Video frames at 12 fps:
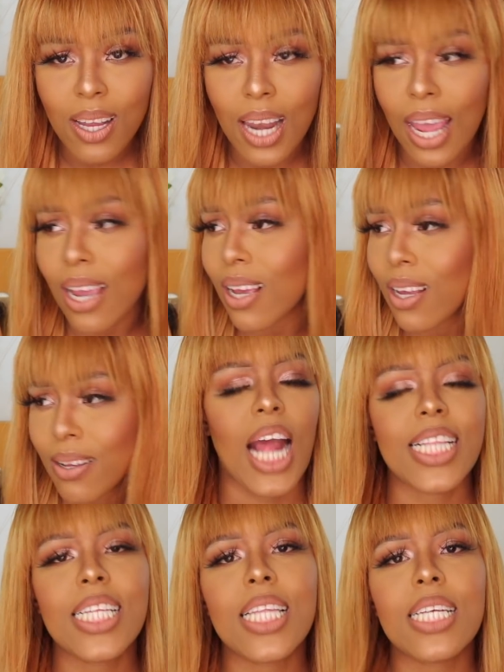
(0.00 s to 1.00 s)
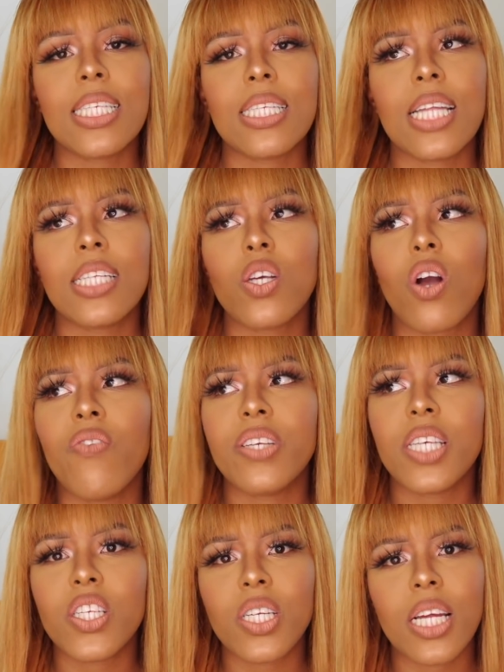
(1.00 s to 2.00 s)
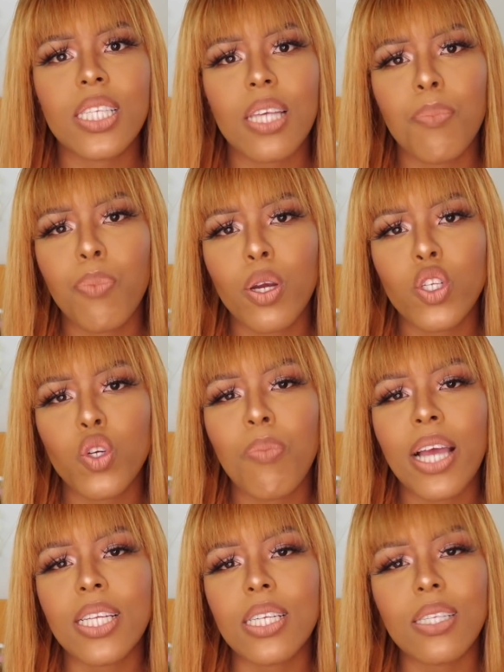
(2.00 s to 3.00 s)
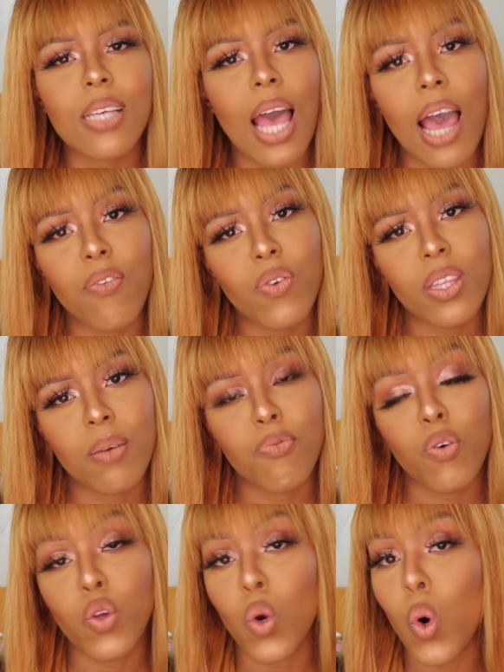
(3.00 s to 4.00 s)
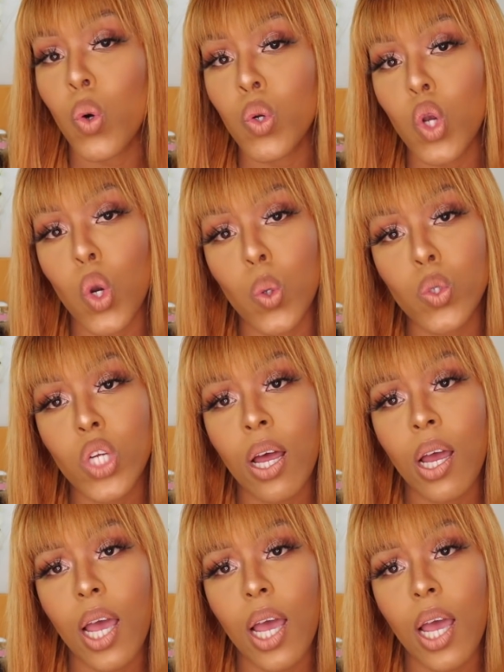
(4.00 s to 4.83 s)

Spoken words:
Like, I think that's a conversation at some point you might need to have with him for your own closure.